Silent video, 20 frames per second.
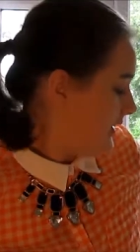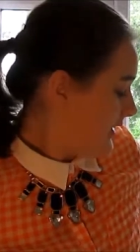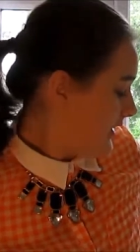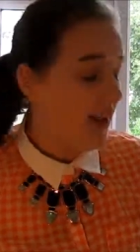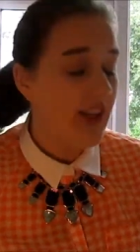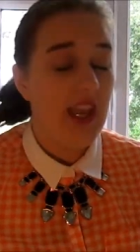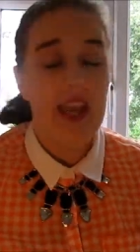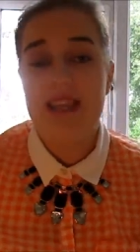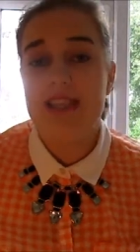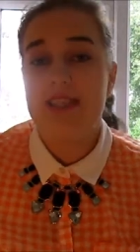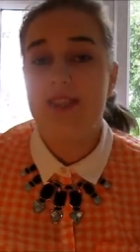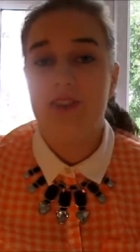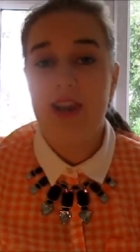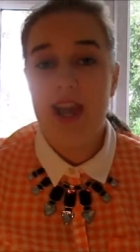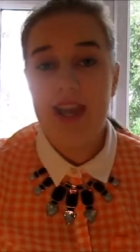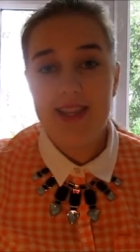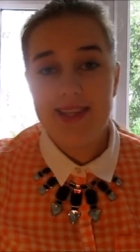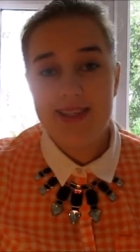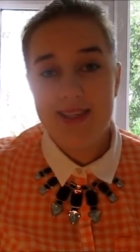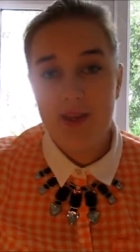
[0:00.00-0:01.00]
Okay, so
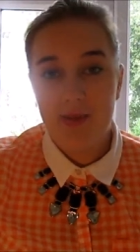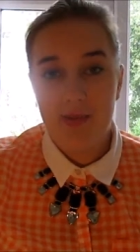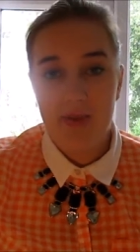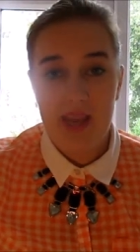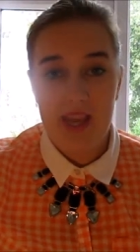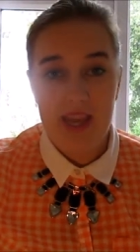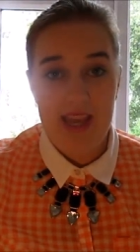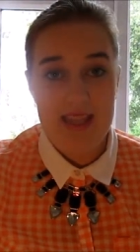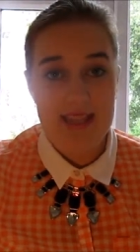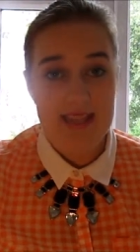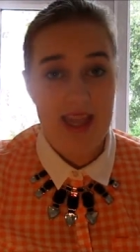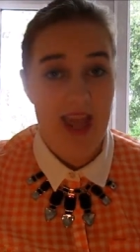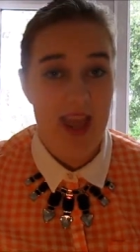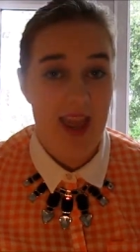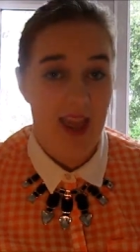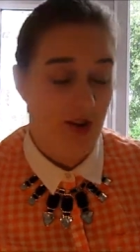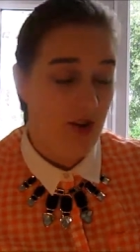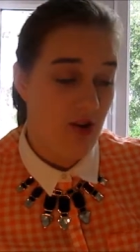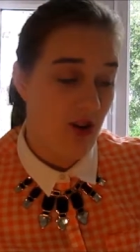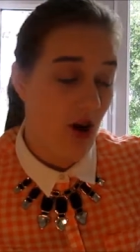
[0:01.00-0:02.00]
next up is
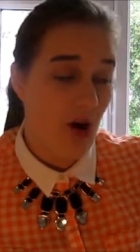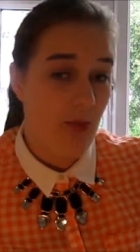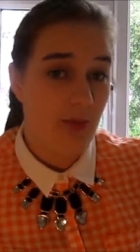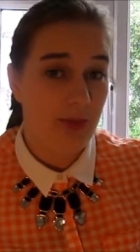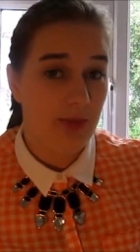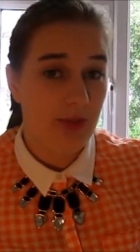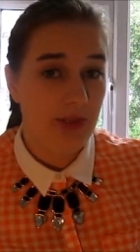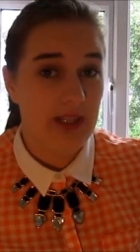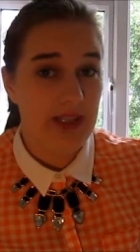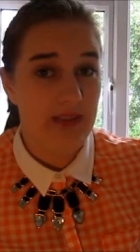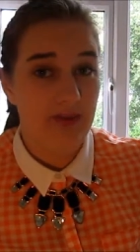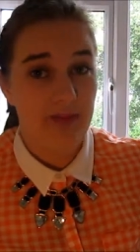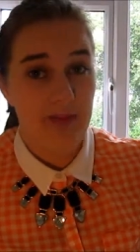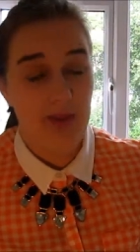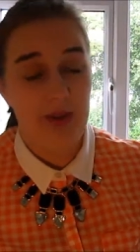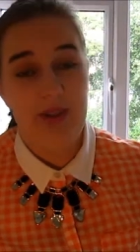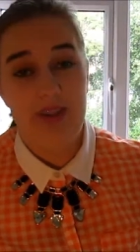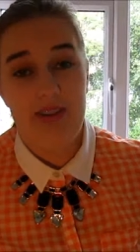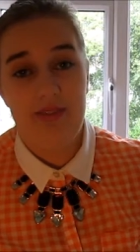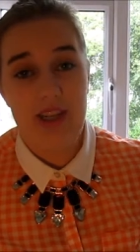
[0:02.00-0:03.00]
a
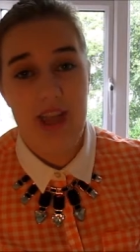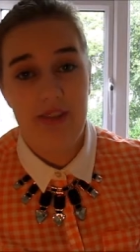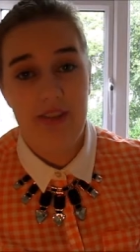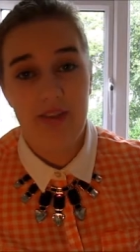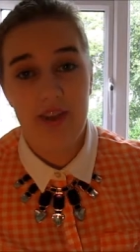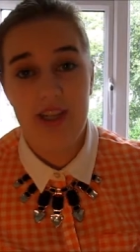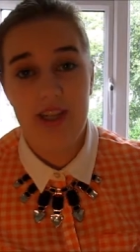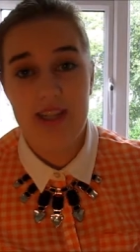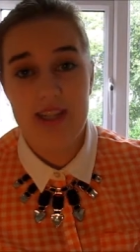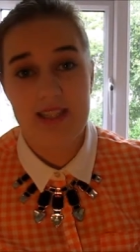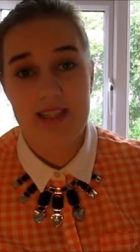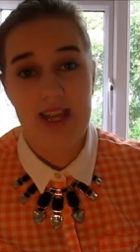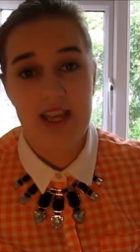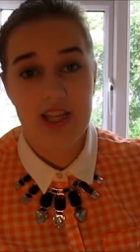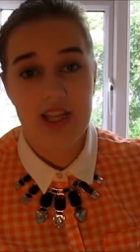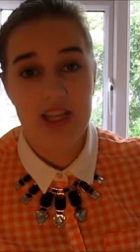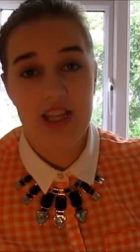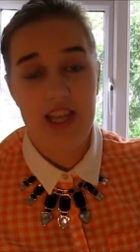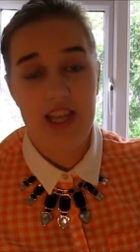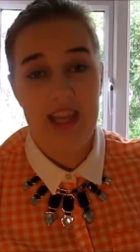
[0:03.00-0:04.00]
non-beauty favourite. It's
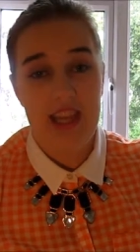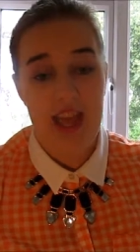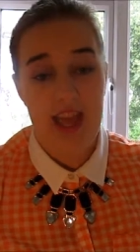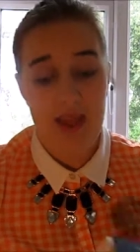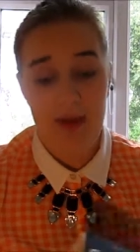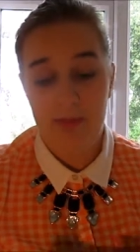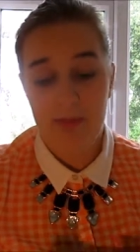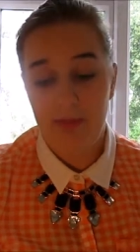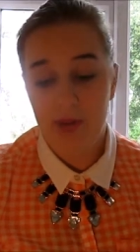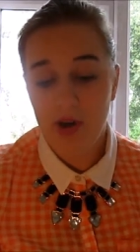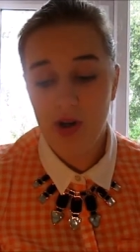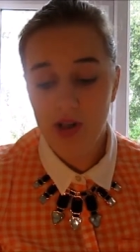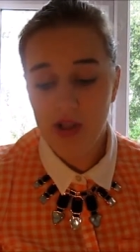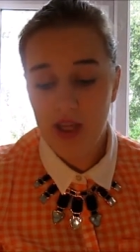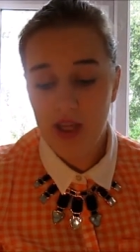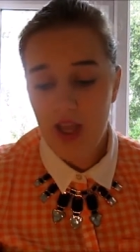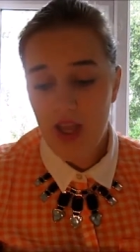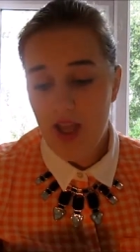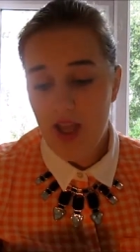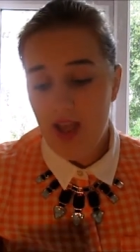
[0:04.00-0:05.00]
actually a
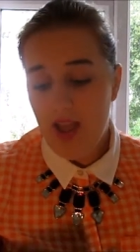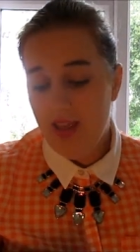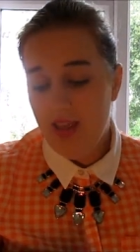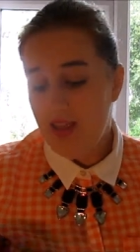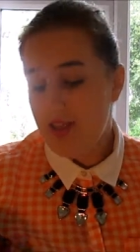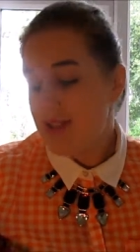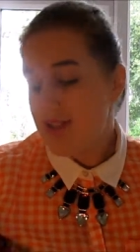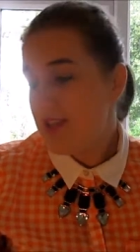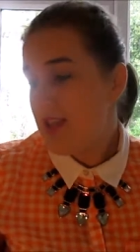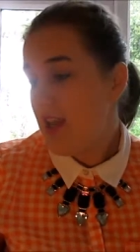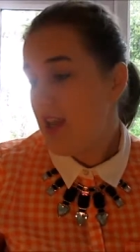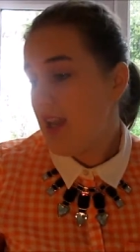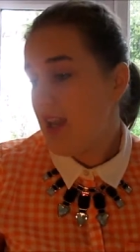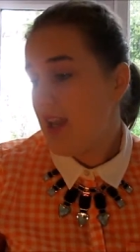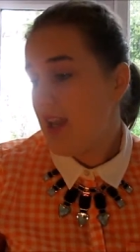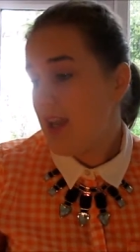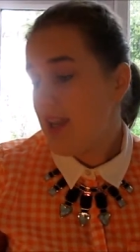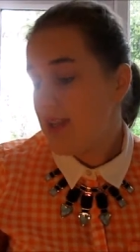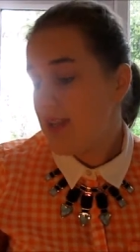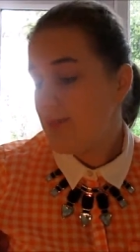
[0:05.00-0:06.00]
book. This
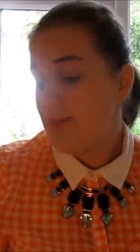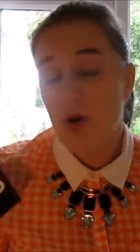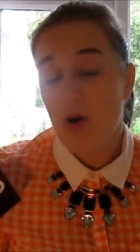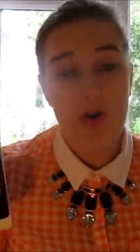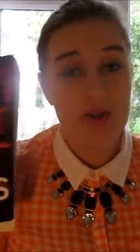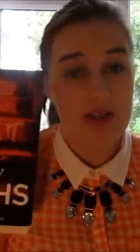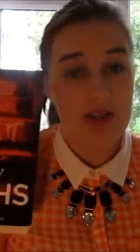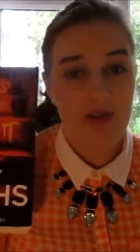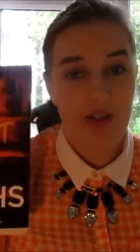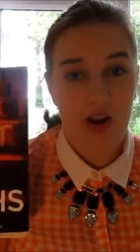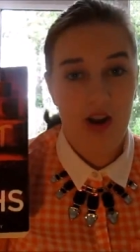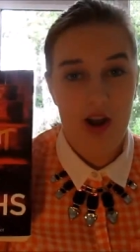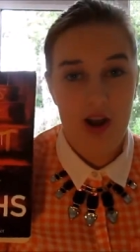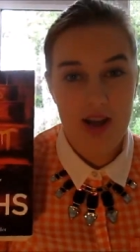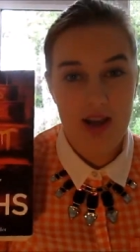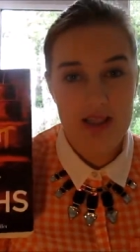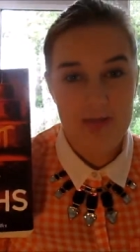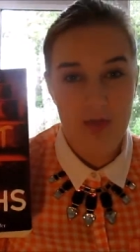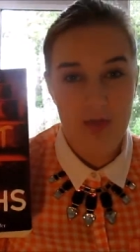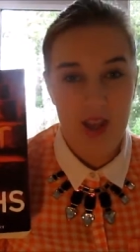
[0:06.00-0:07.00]
is Bones of the
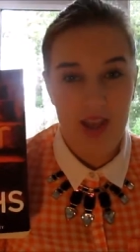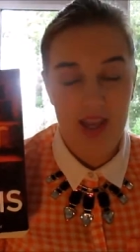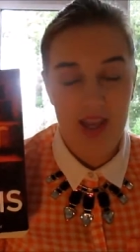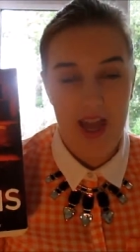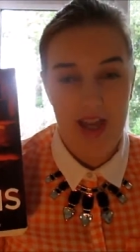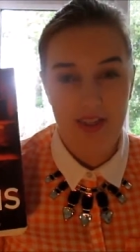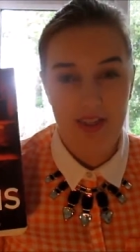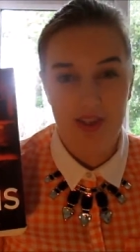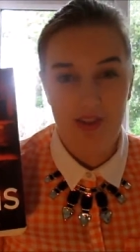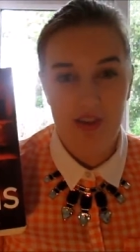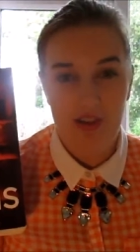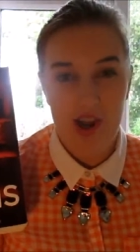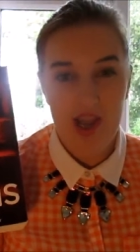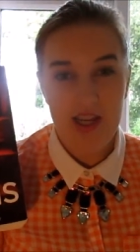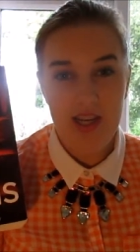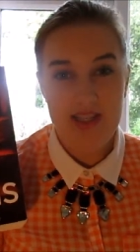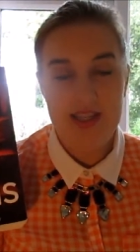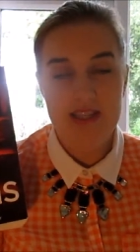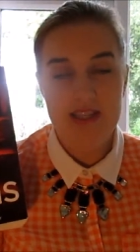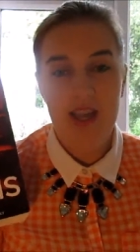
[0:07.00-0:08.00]
Lost by Kathy
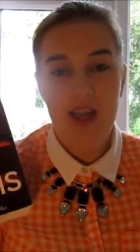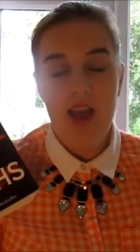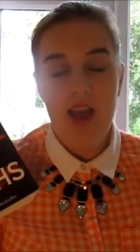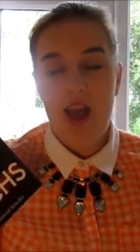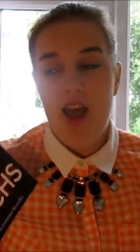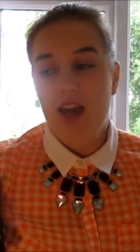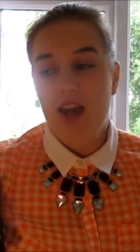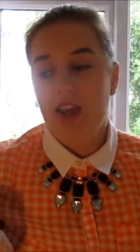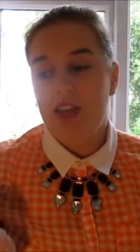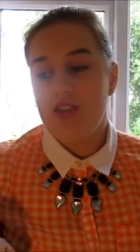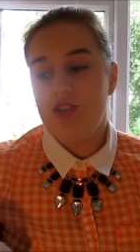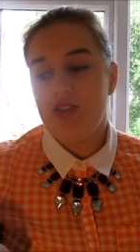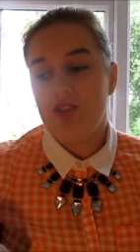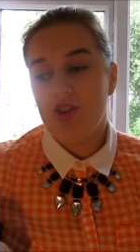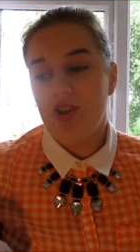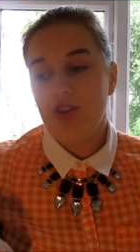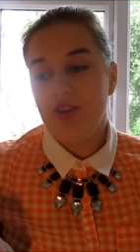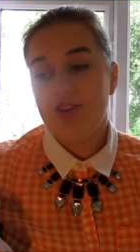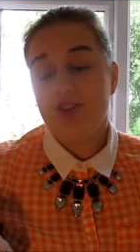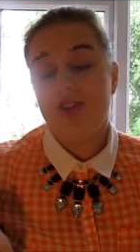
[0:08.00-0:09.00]
Reichs, and I
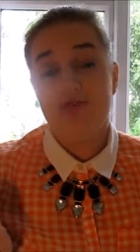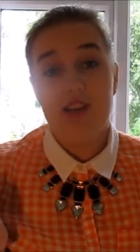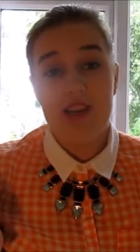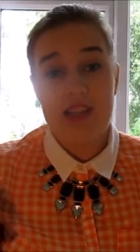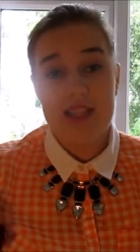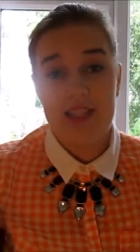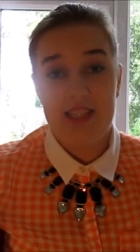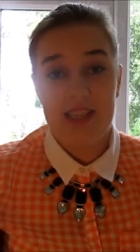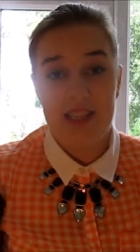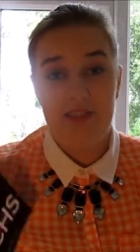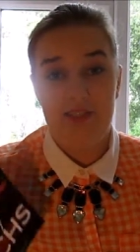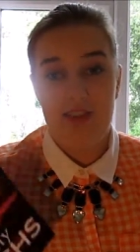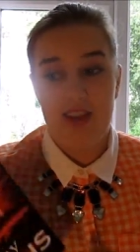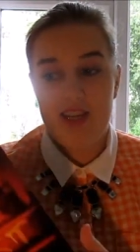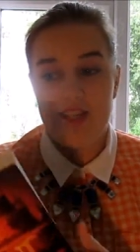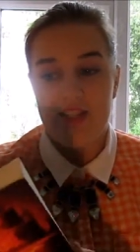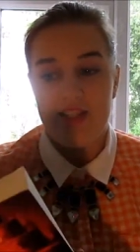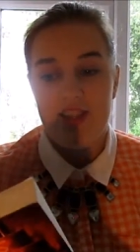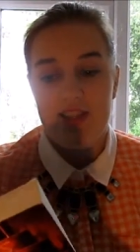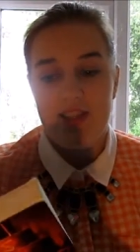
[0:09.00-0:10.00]
just recently
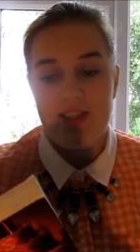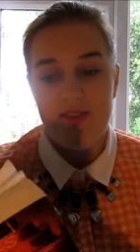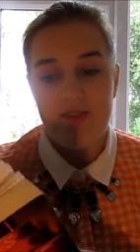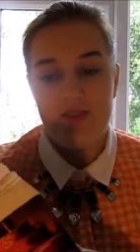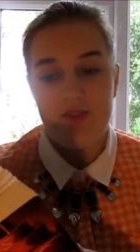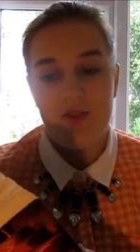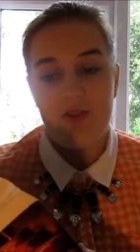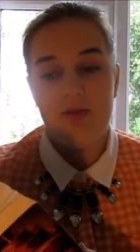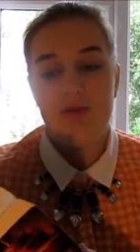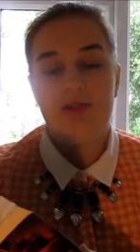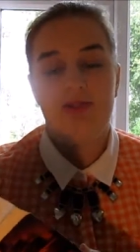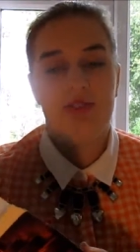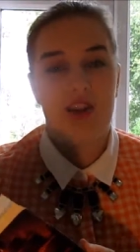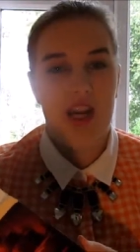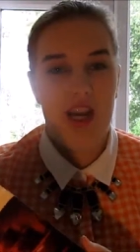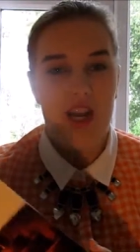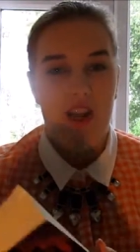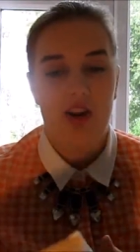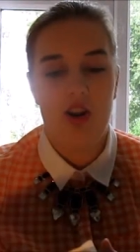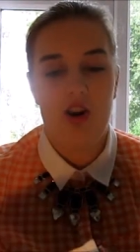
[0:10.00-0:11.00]
finished this. I've sort of been
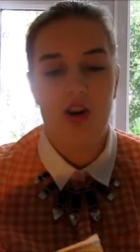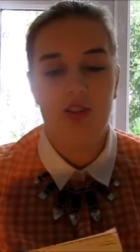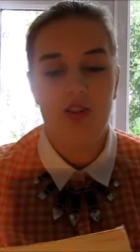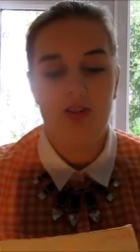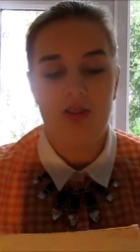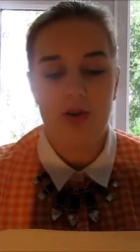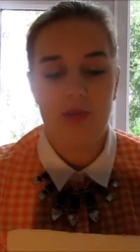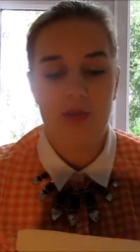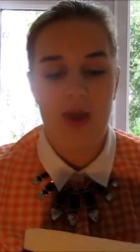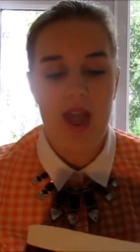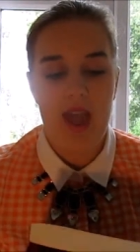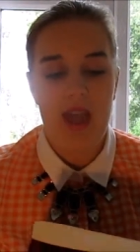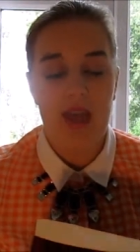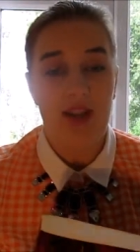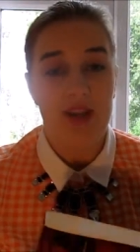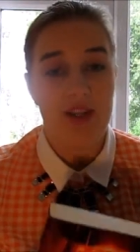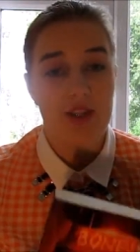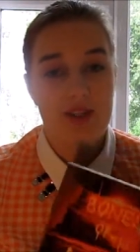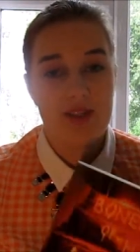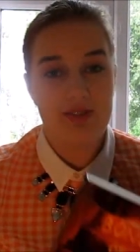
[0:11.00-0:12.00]
reading it all through May, and
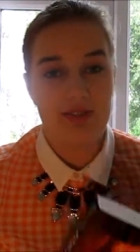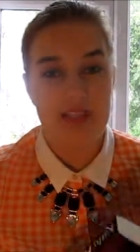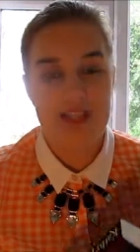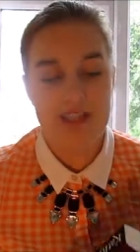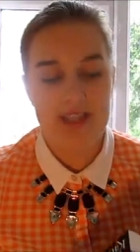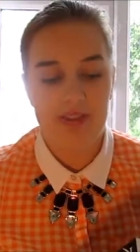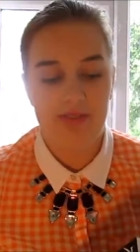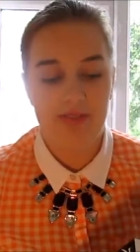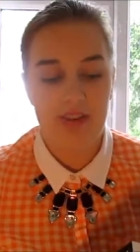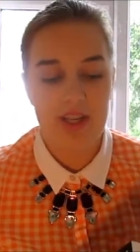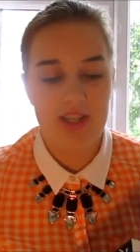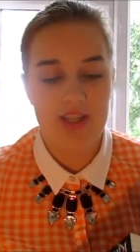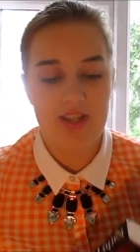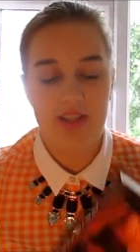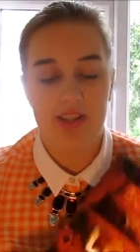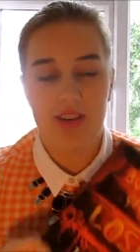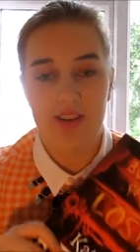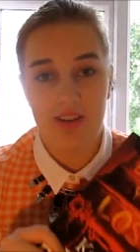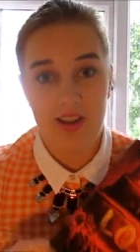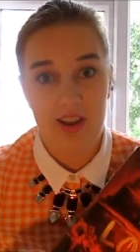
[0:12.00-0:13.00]
I just recently finished
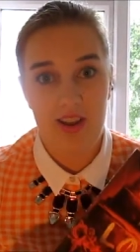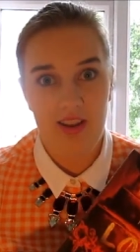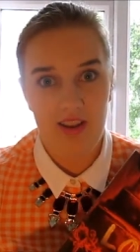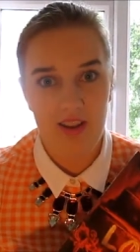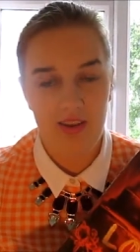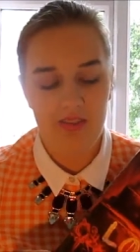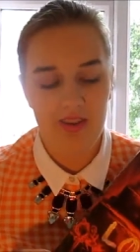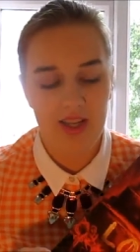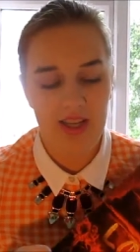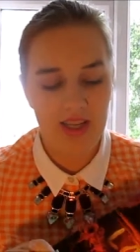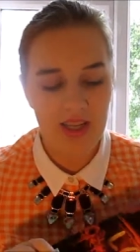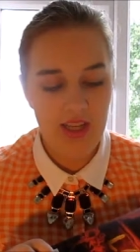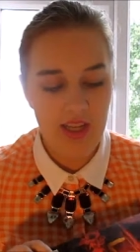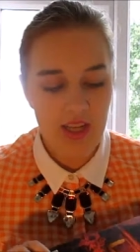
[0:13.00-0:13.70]
it, and I love it.